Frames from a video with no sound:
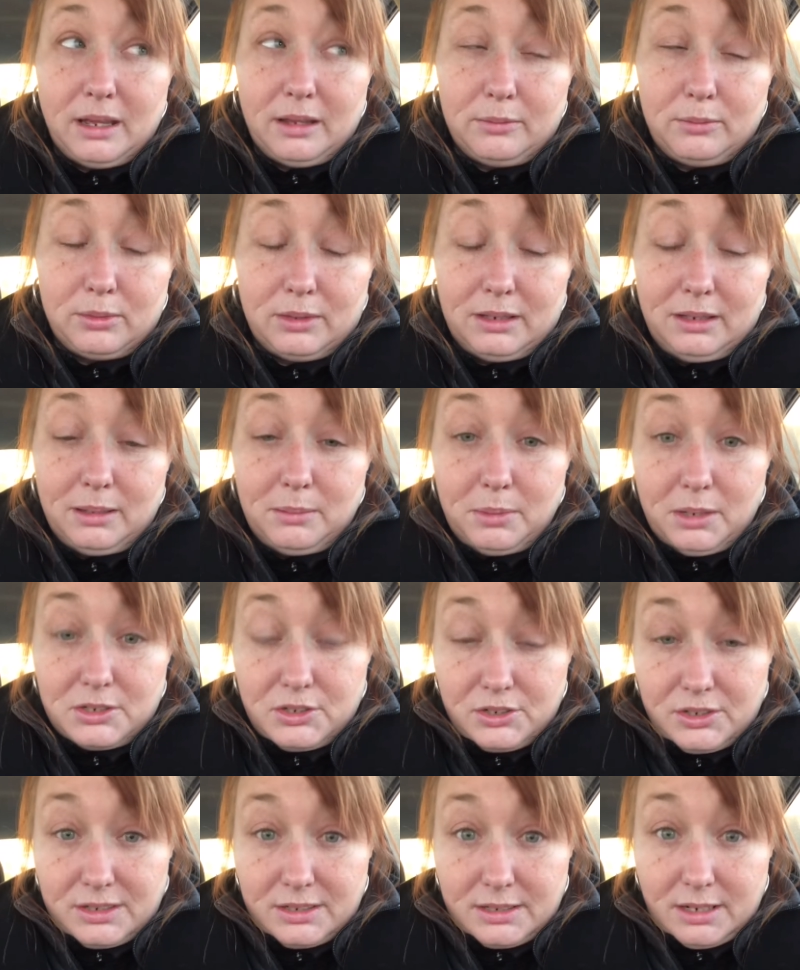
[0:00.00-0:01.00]
had really
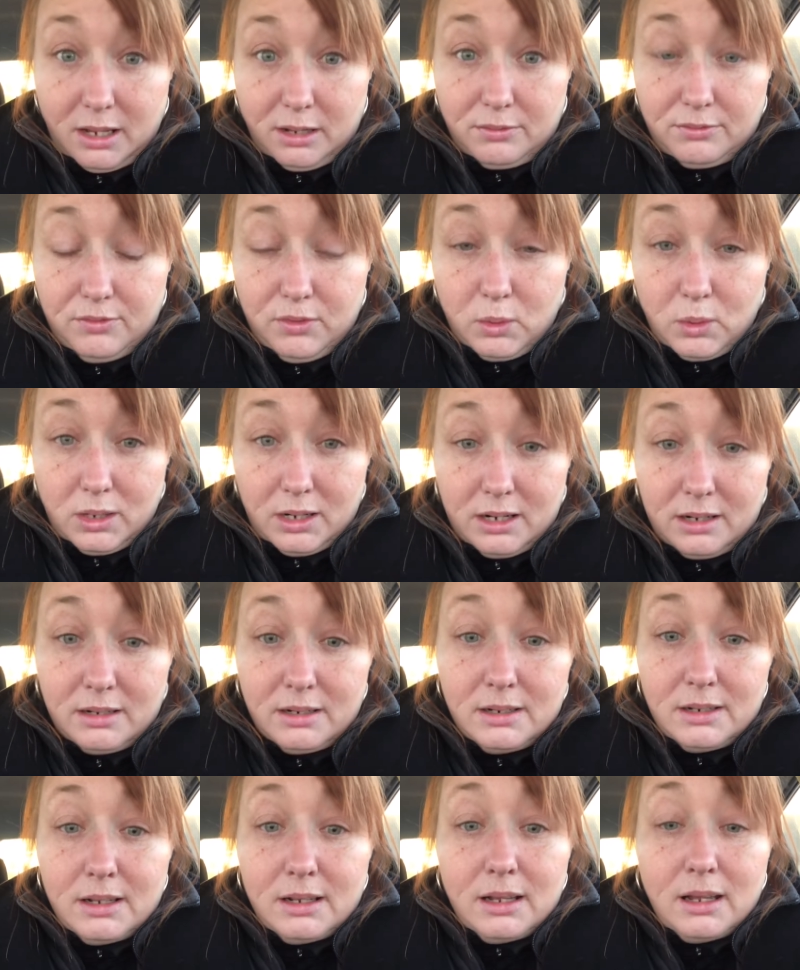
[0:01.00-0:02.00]
budgeted time
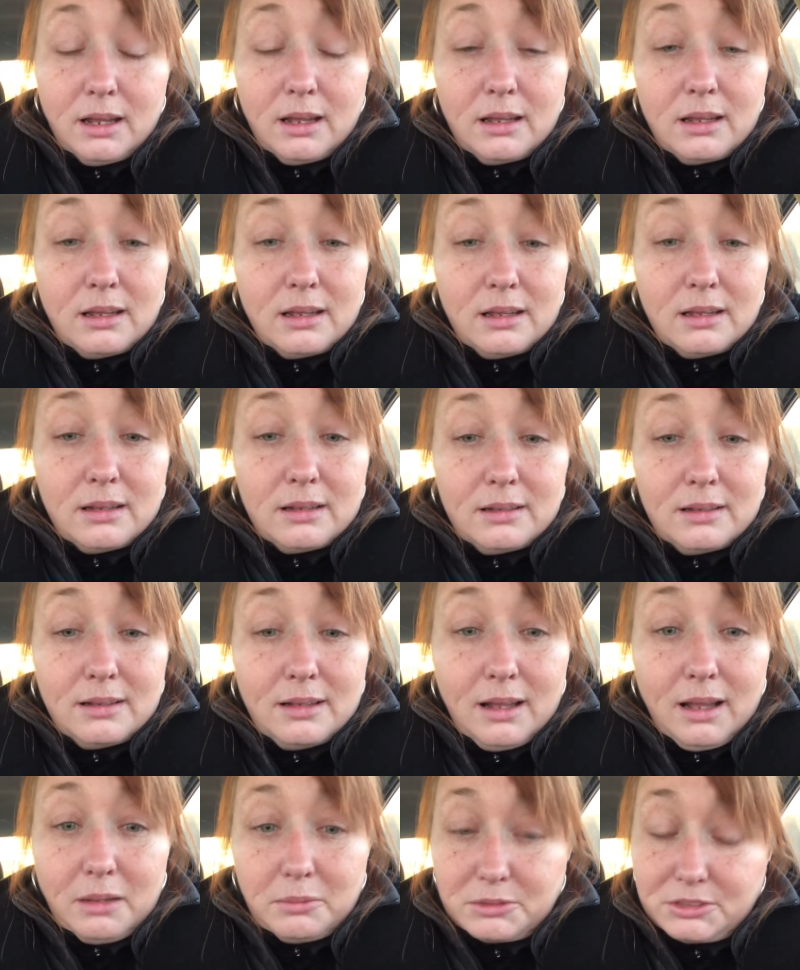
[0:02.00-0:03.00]
for.
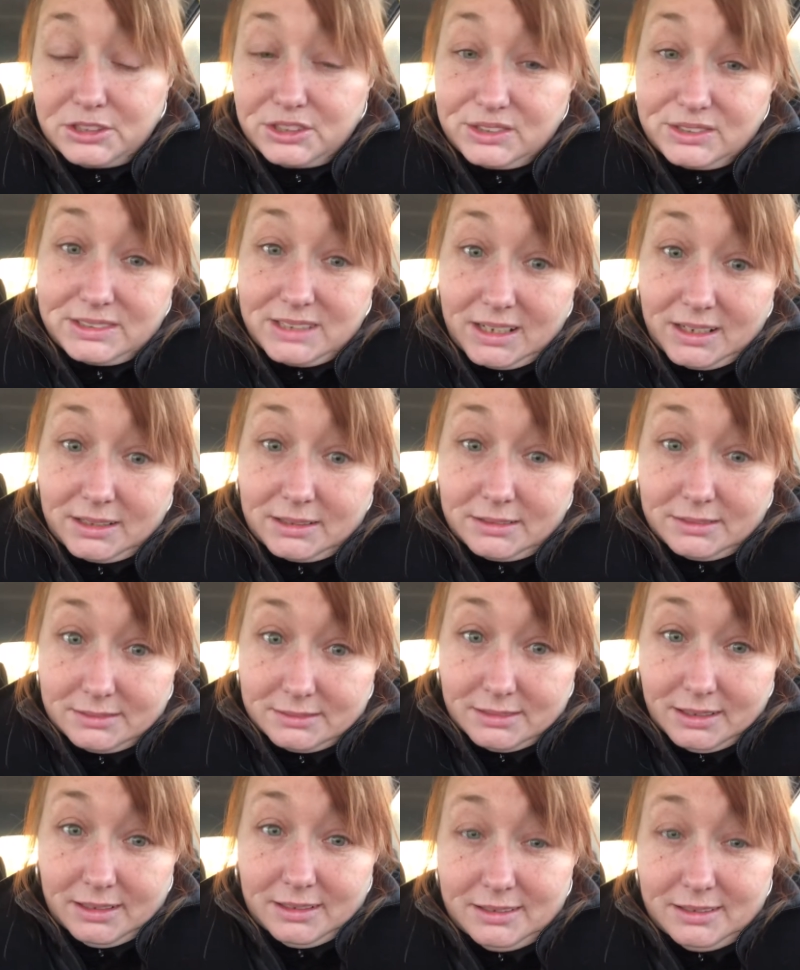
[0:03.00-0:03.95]
I was just done.